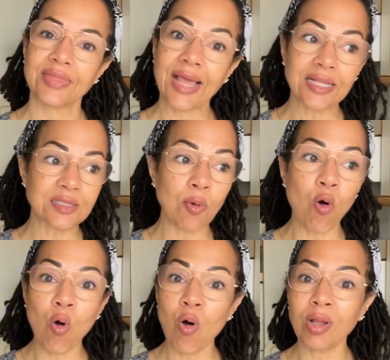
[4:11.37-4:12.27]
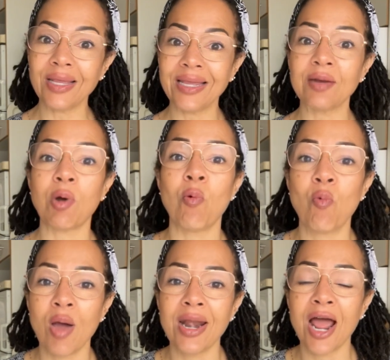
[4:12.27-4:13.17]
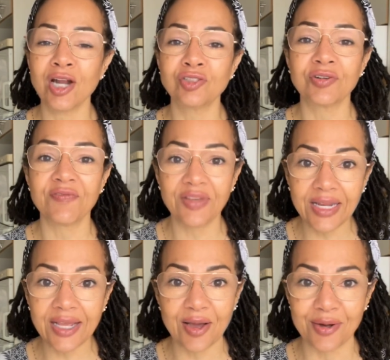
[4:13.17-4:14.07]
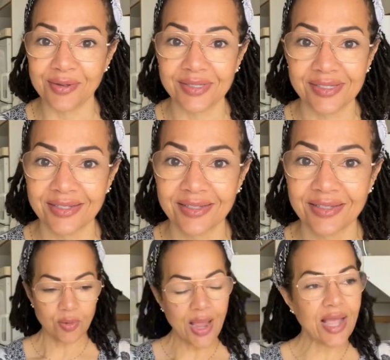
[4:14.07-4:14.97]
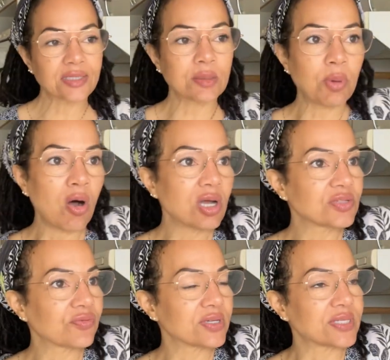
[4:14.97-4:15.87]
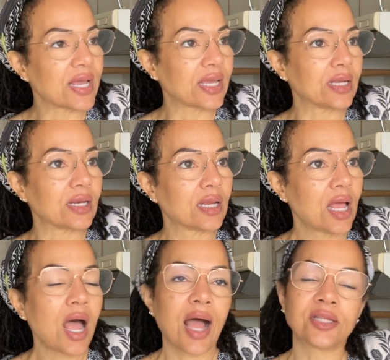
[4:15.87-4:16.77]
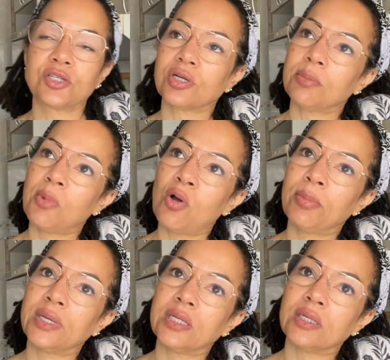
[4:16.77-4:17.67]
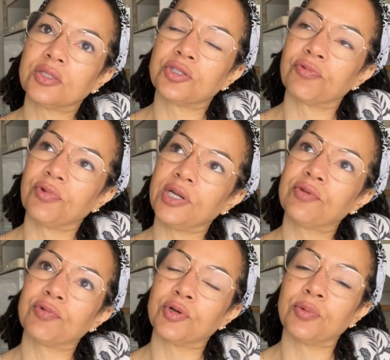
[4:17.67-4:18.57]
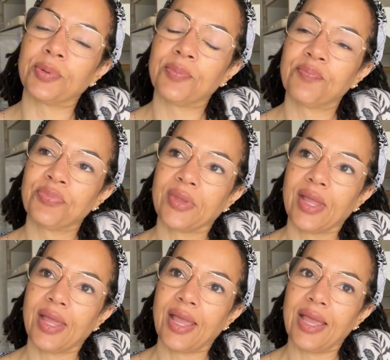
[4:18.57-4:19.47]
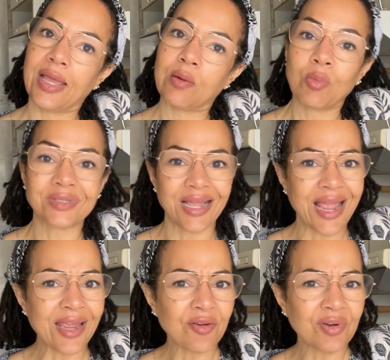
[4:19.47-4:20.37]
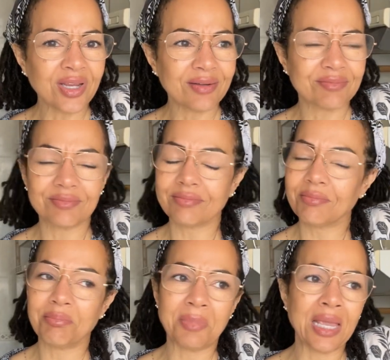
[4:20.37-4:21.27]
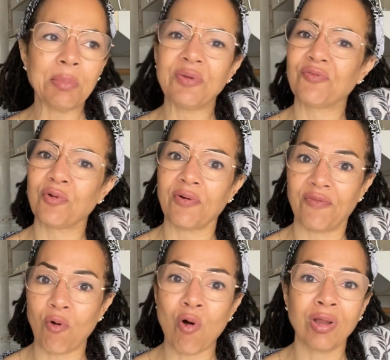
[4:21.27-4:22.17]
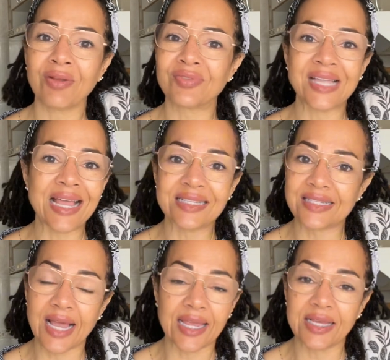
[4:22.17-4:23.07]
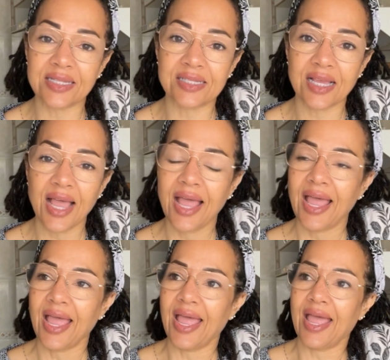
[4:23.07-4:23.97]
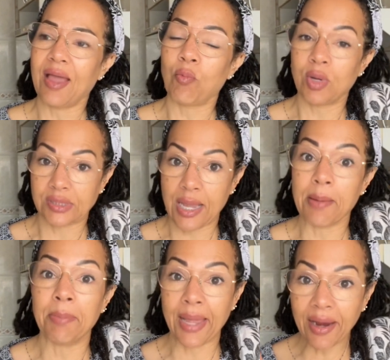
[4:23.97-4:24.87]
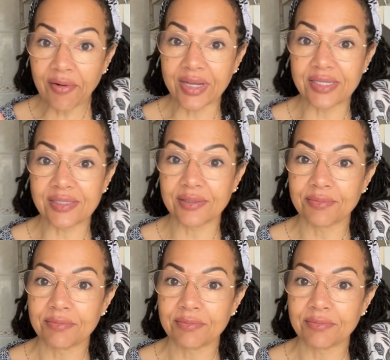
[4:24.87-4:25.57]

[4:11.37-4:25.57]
That's all in 100 videos. So I had to pause for a second. I took a moment to regroup, and was I angry? Maybe for all of 10 seconds. Was I embarrassed?